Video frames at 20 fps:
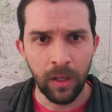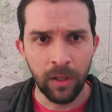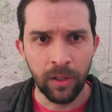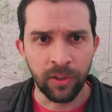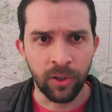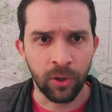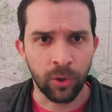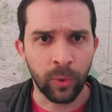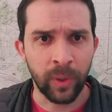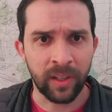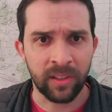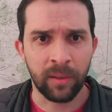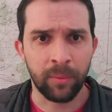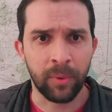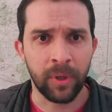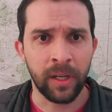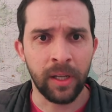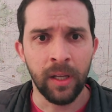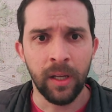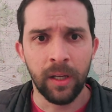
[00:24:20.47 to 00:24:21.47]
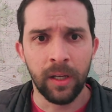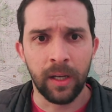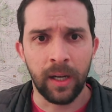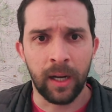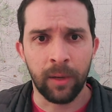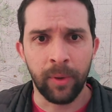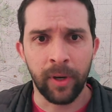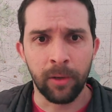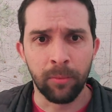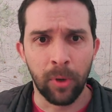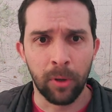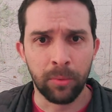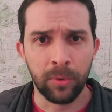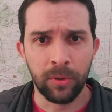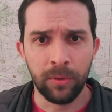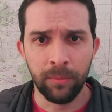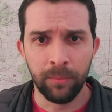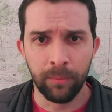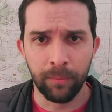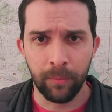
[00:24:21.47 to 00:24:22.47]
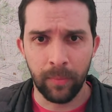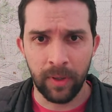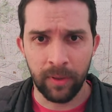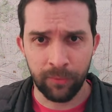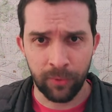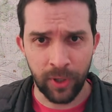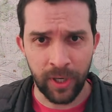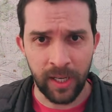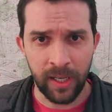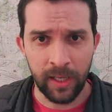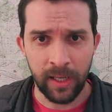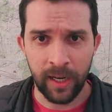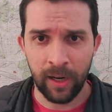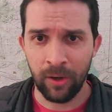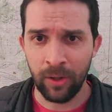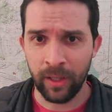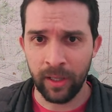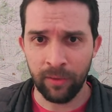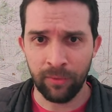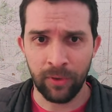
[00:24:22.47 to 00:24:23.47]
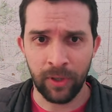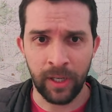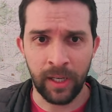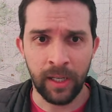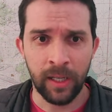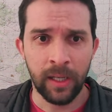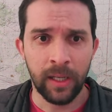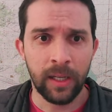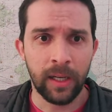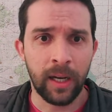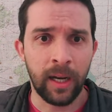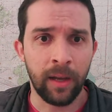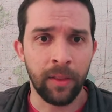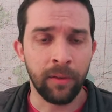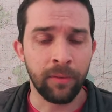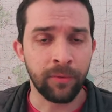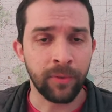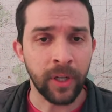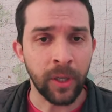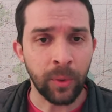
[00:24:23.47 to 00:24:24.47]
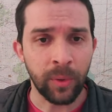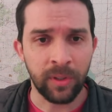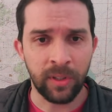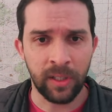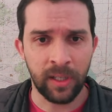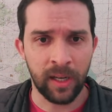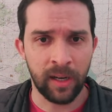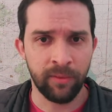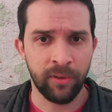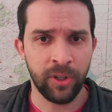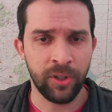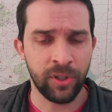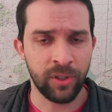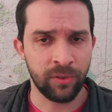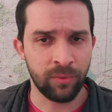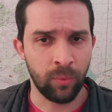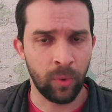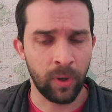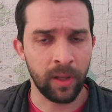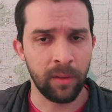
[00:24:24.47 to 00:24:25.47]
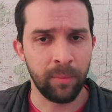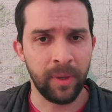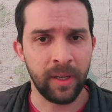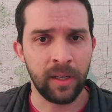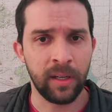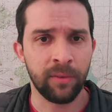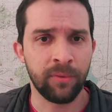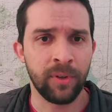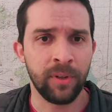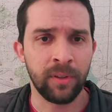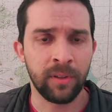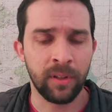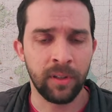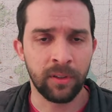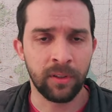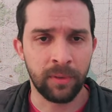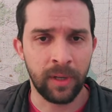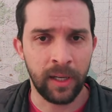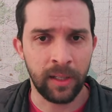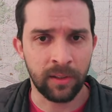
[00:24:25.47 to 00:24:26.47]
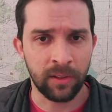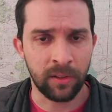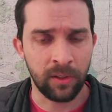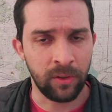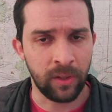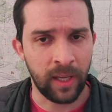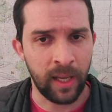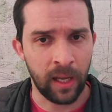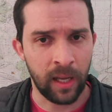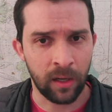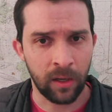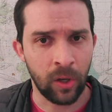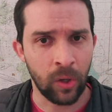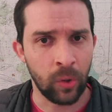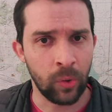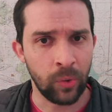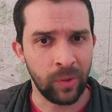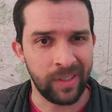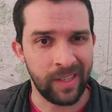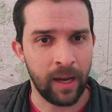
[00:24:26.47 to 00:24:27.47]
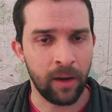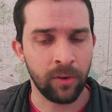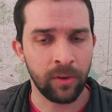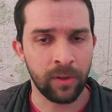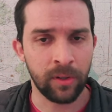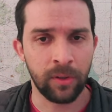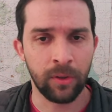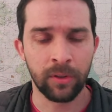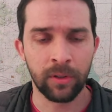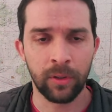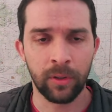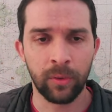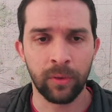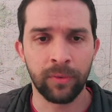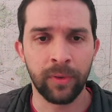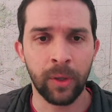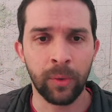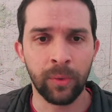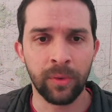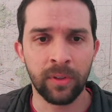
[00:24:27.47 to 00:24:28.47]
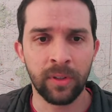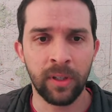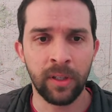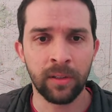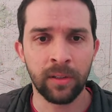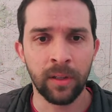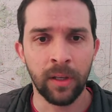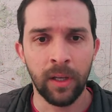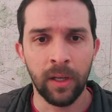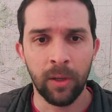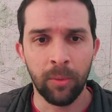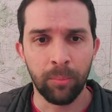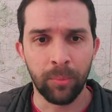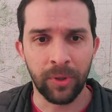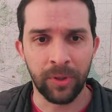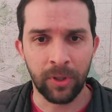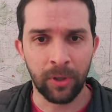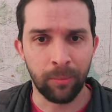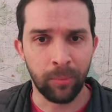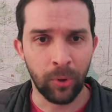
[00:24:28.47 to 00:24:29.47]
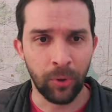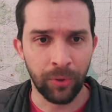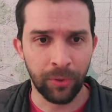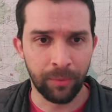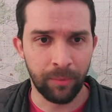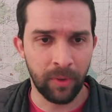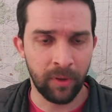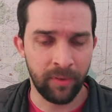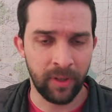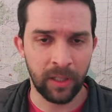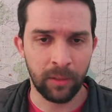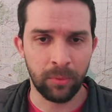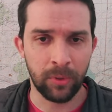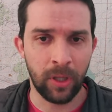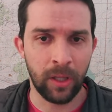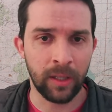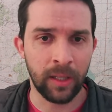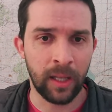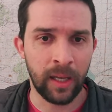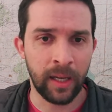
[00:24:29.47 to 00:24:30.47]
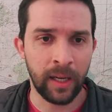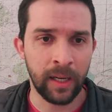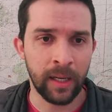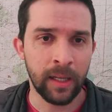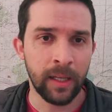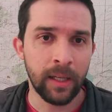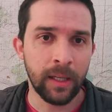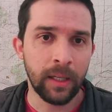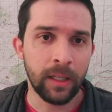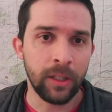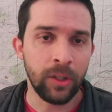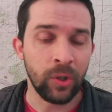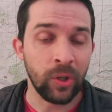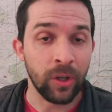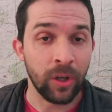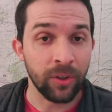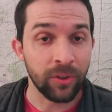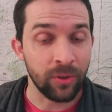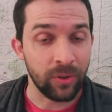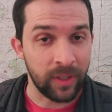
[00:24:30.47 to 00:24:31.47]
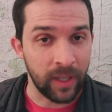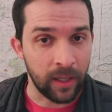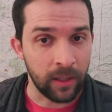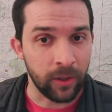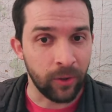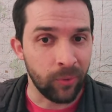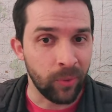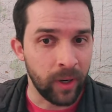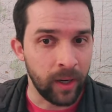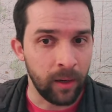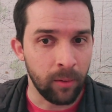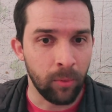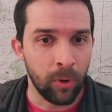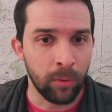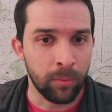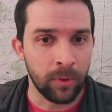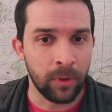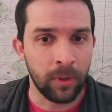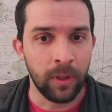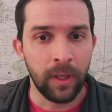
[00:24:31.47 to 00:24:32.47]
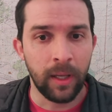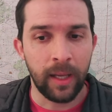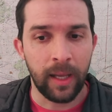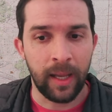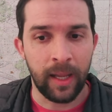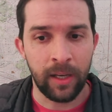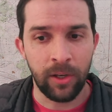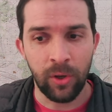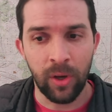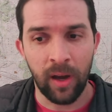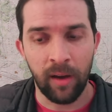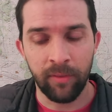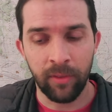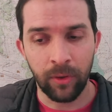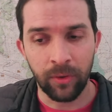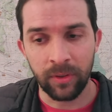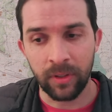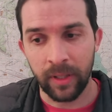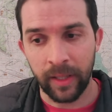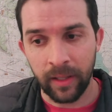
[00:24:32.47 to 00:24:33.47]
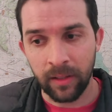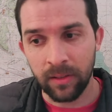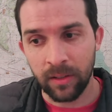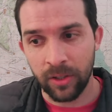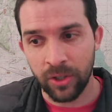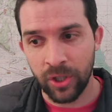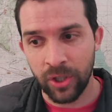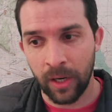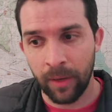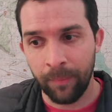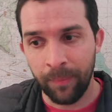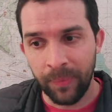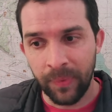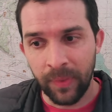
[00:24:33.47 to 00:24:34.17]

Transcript: So a quick summary, Radio Mobile, free, airLink free. The frequency coverage is one of the big differences, right? So you can't go down to those lower frequencies, but they're both available online. You can also download Radio Mobile and you have those links to share.